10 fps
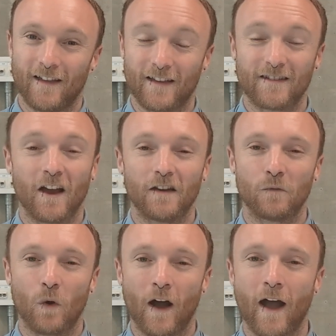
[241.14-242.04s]
That's kind of
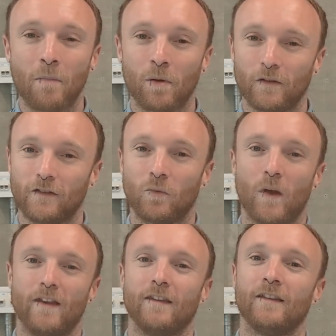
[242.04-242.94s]
what happens
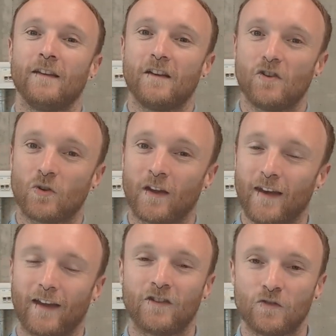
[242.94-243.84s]
when you
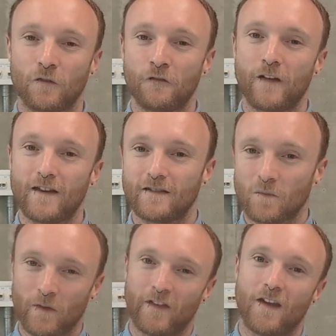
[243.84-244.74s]
connect your feet
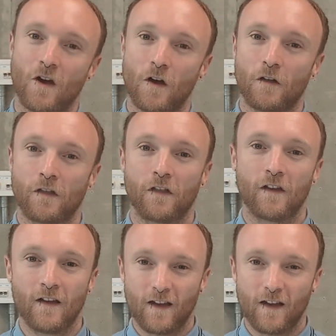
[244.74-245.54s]
with the earth.